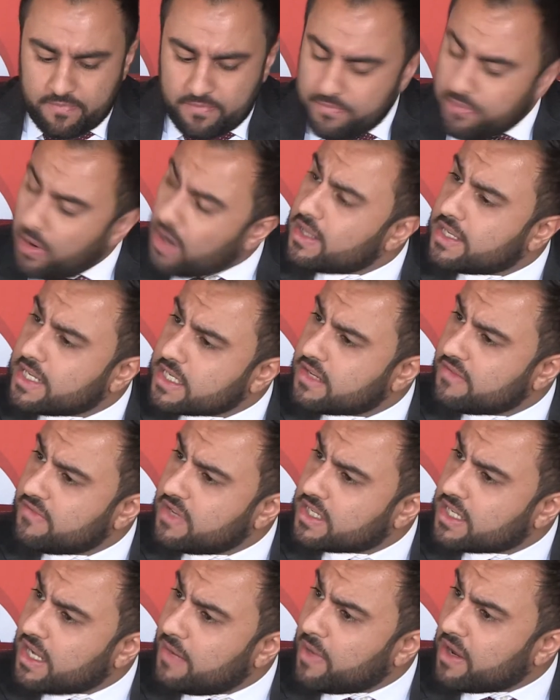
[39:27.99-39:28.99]
politics of the
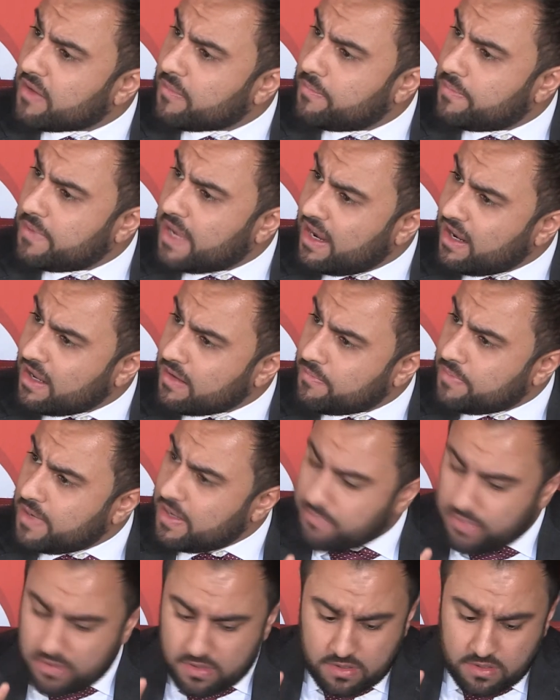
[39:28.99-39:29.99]
stomach, getting
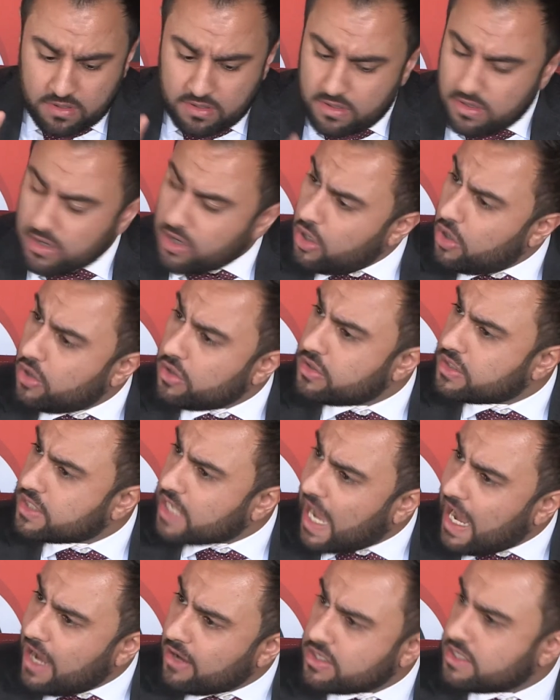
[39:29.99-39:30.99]
people clothes,
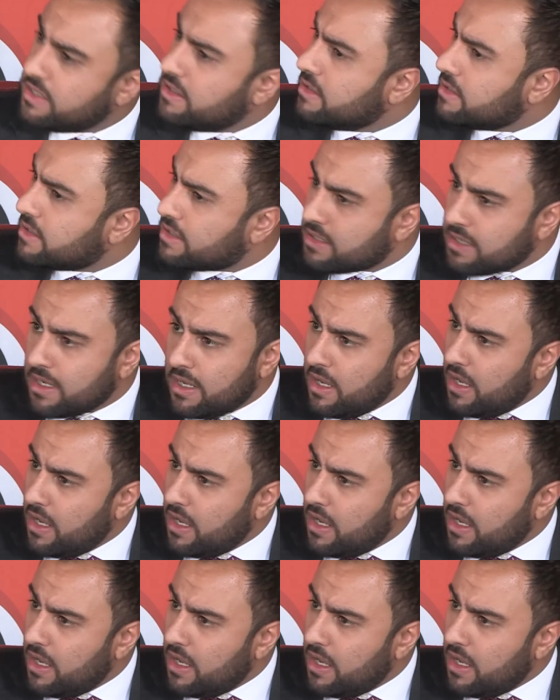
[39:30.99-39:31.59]
houses,